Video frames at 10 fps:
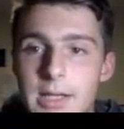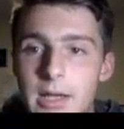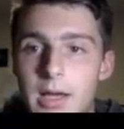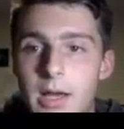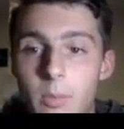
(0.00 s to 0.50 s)

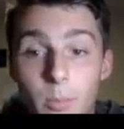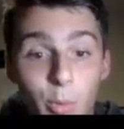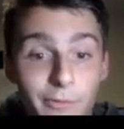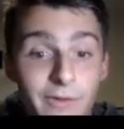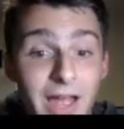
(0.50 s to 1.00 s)

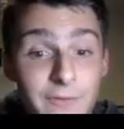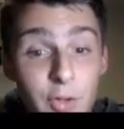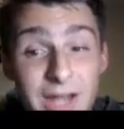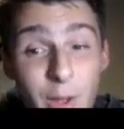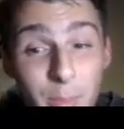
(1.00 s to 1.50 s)
1.5.
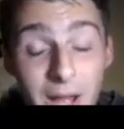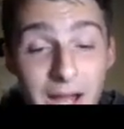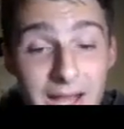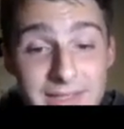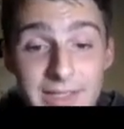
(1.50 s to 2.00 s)
You're now
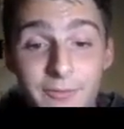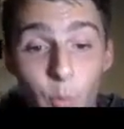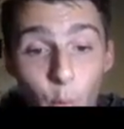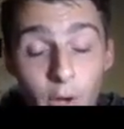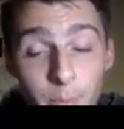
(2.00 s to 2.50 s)
positive
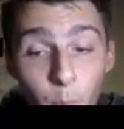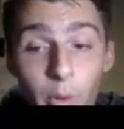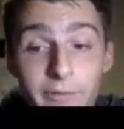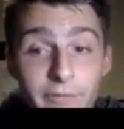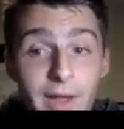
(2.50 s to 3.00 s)

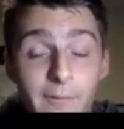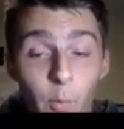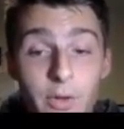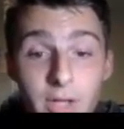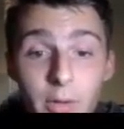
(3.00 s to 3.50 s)
1.5,
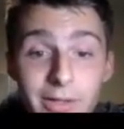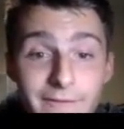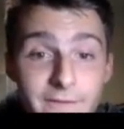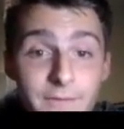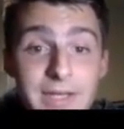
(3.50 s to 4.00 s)

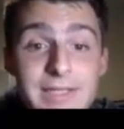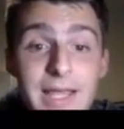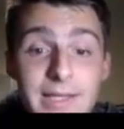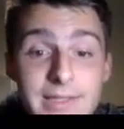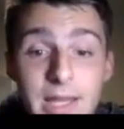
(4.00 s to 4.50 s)

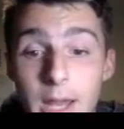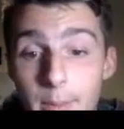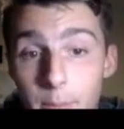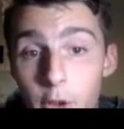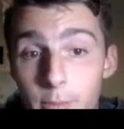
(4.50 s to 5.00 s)
$1.50
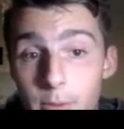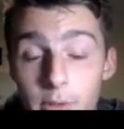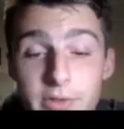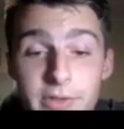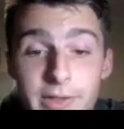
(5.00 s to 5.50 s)
per
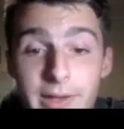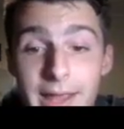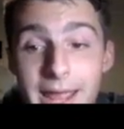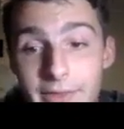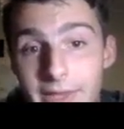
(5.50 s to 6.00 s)
person
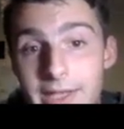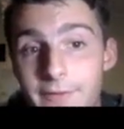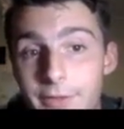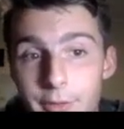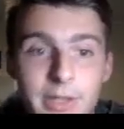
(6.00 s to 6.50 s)
at the end
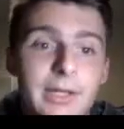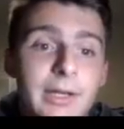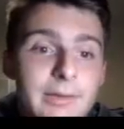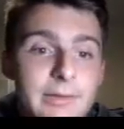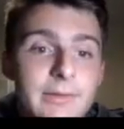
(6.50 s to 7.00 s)
of 30
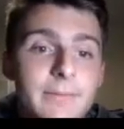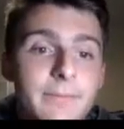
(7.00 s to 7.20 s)
days.